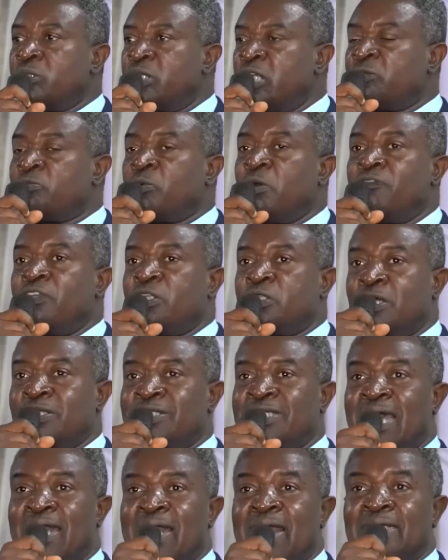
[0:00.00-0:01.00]
these
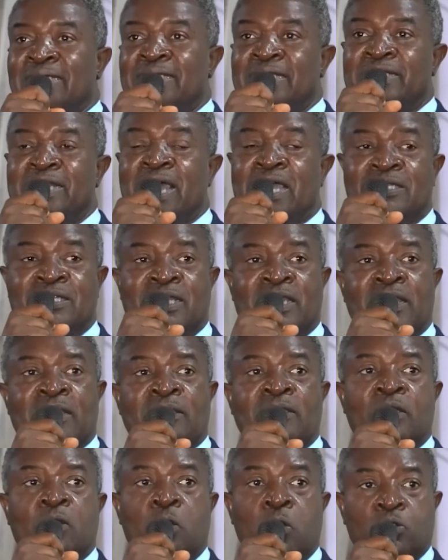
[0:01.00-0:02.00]
provisions guarantee that
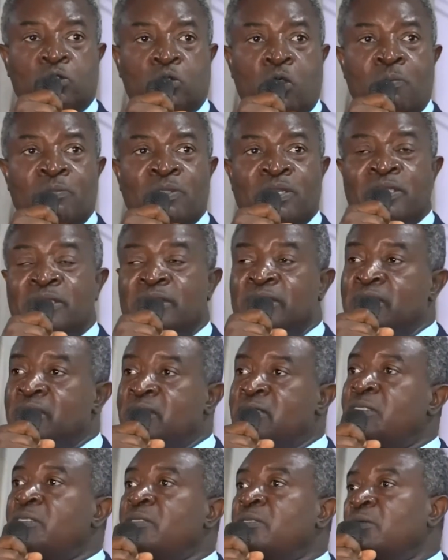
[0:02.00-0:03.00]
the host
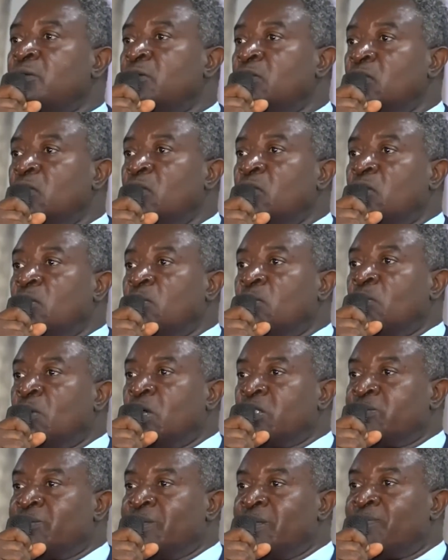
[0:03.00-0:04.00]
communities
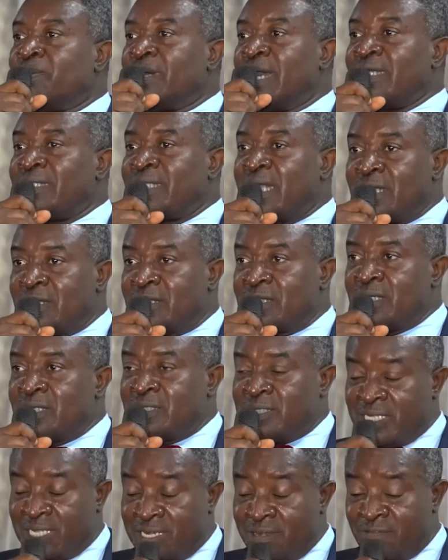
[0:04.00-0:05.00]
must be present in
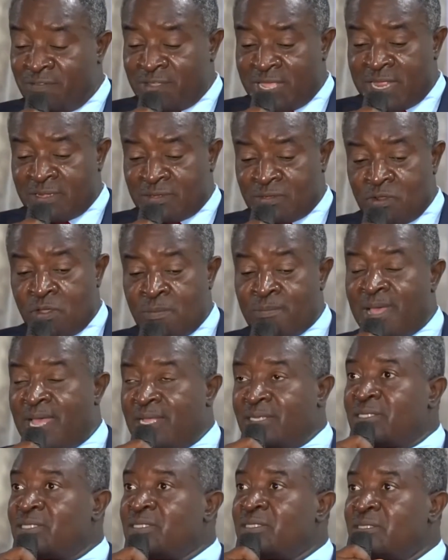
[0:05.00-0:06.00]
significant
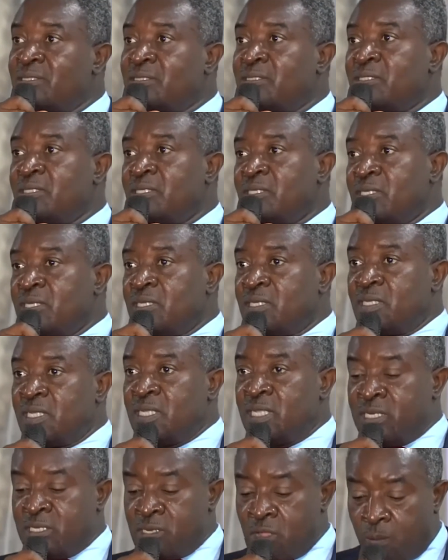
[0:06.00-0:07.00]
numbers
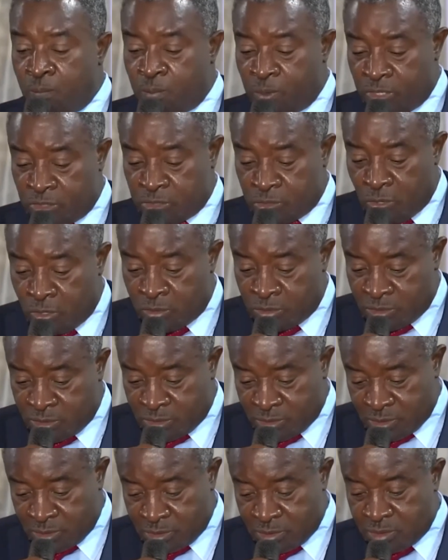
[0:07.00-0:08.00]
in the operations
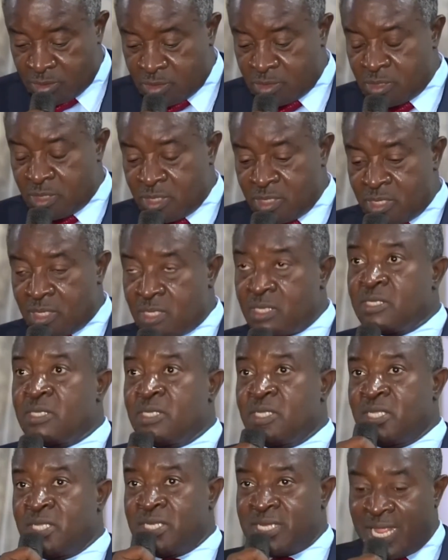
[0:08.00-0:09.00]

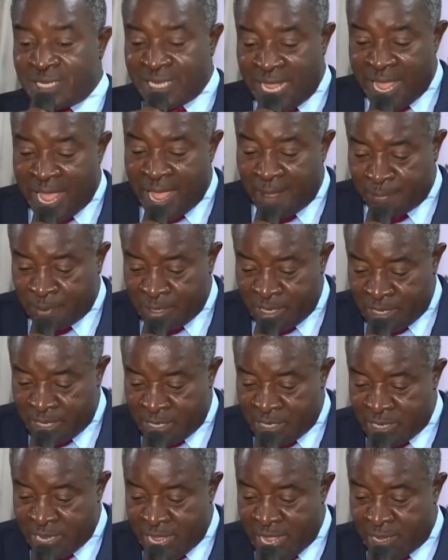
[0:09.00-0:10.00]
that are happening
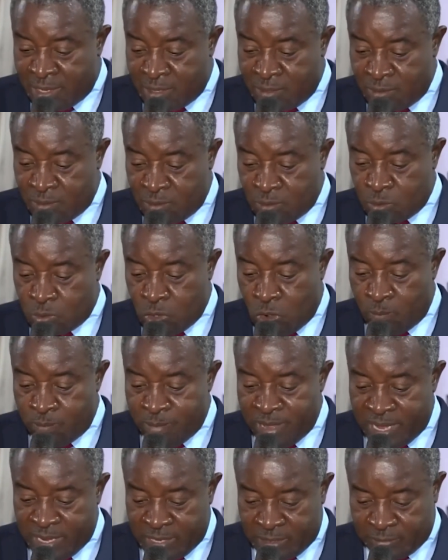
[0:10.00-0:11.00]
in their
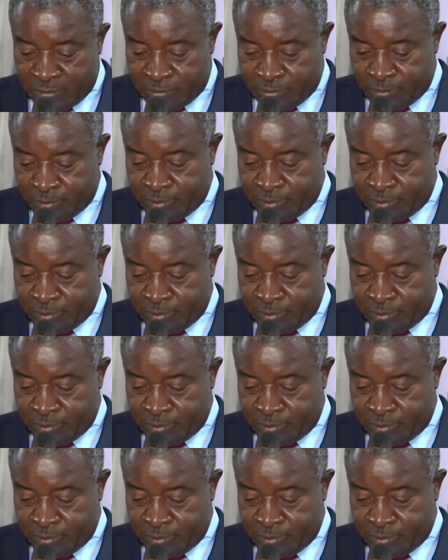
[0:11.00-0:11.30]
domain.